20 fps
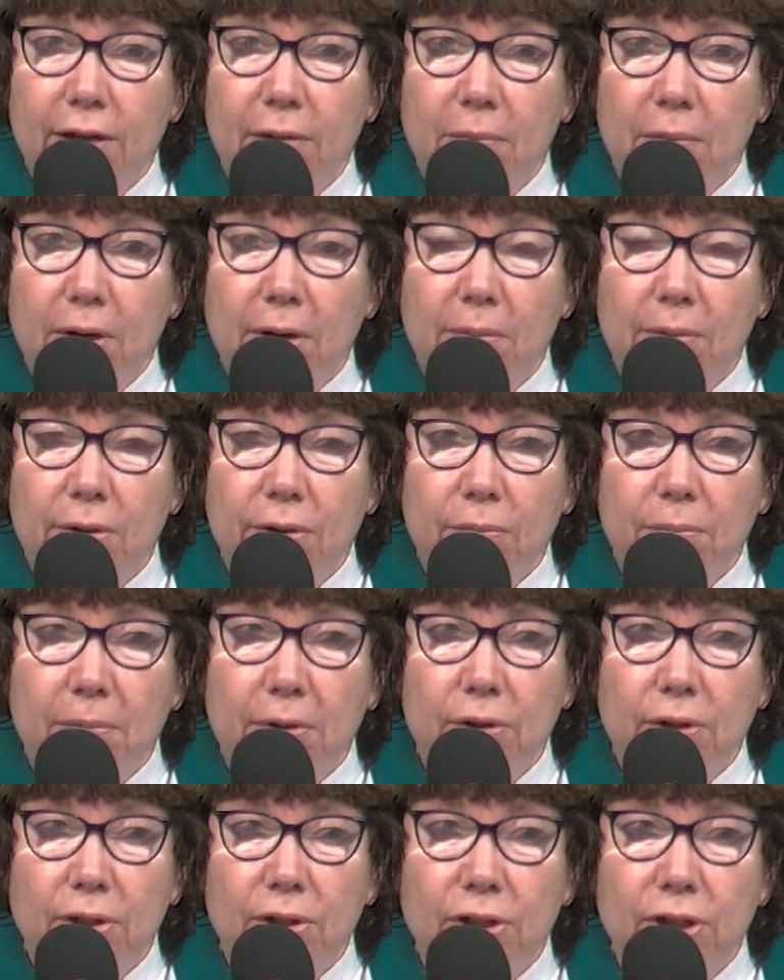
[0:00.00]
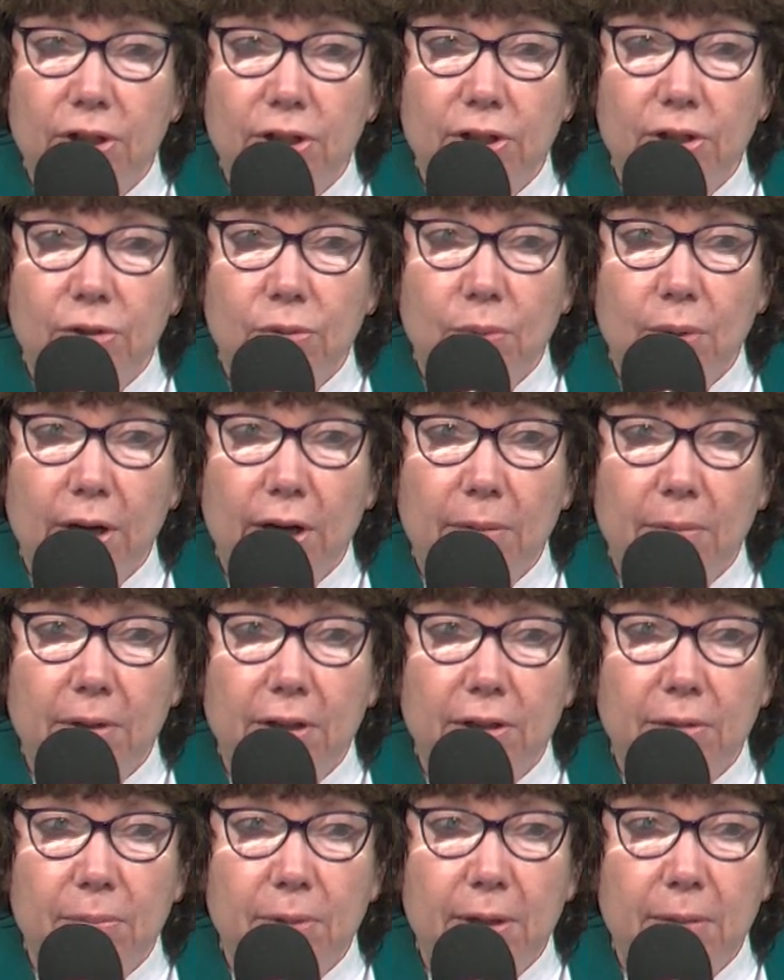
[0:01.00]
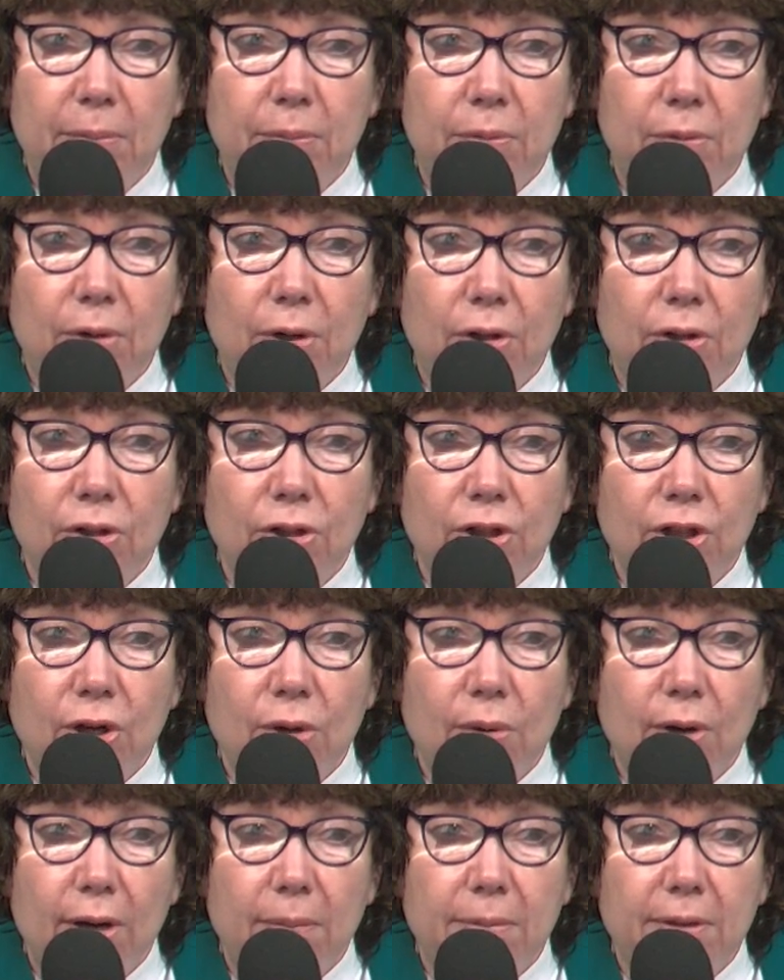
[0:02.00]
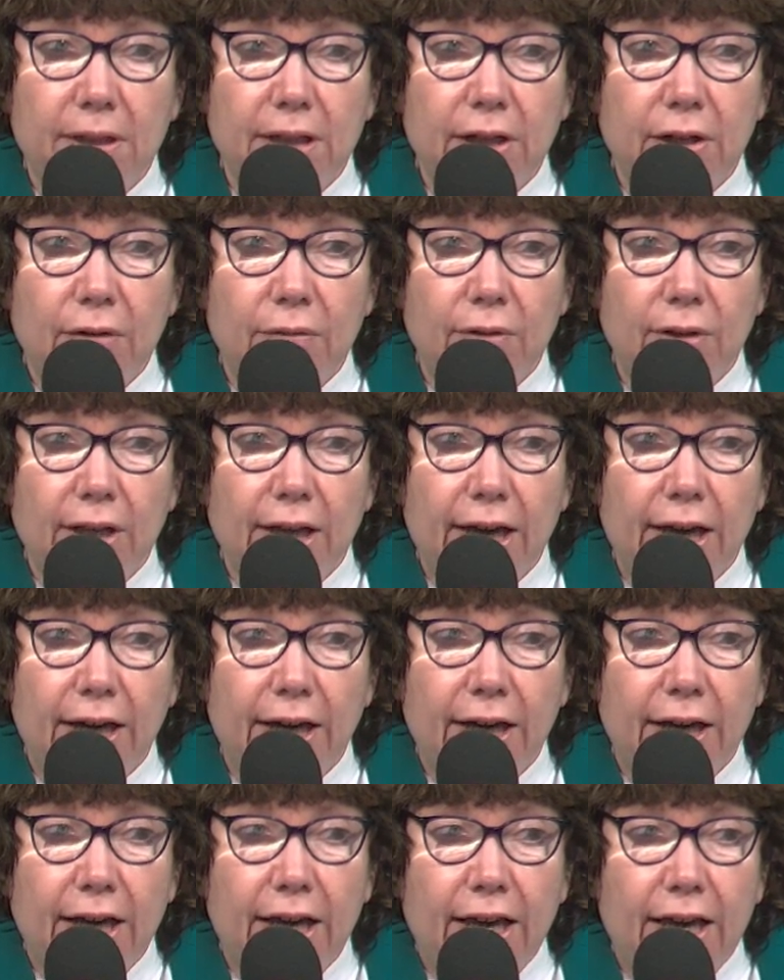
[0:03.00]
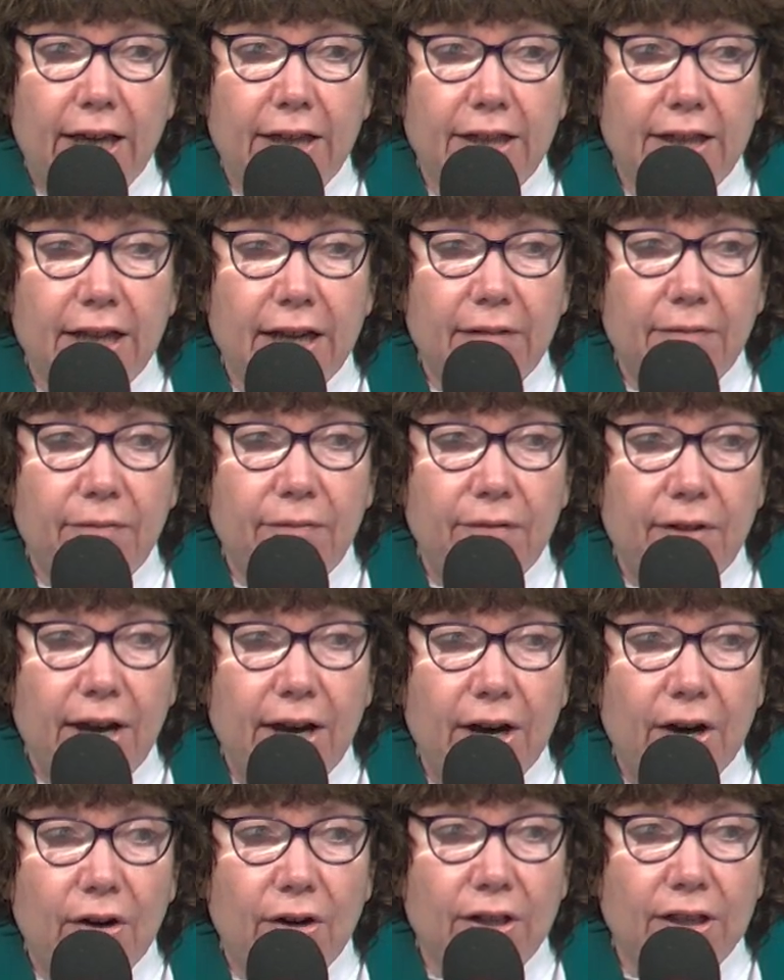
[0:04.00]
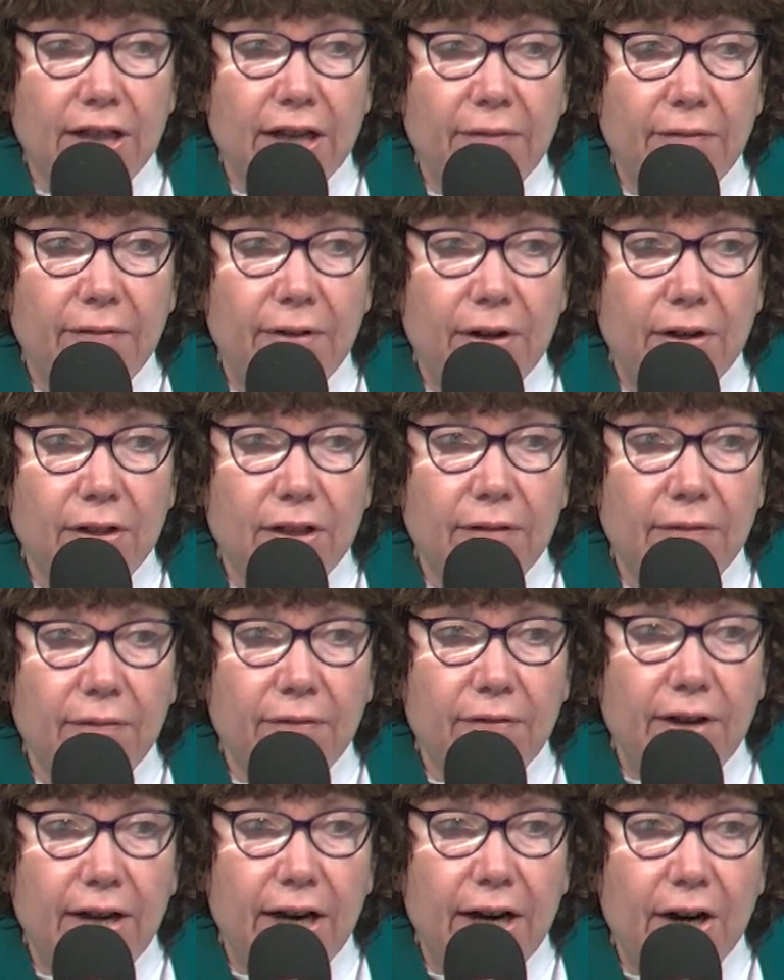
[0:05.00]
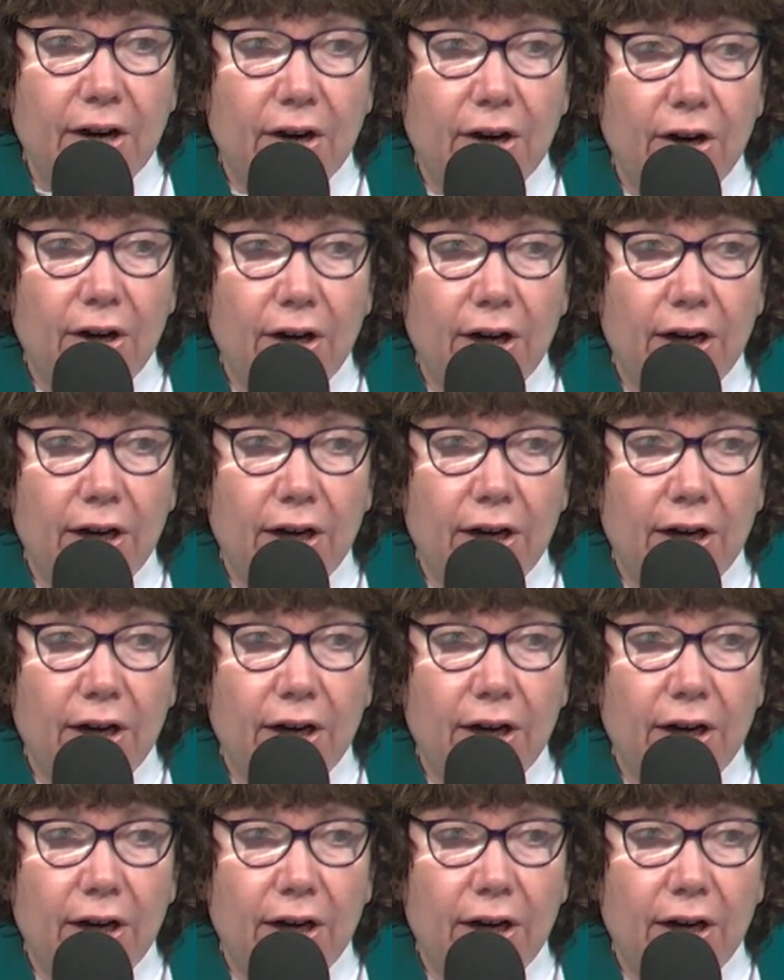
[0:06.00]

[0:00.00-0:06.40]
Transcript: Probably your mortgages as well, because people are so upset over that. It's not fair. It's not fair. It's not fair.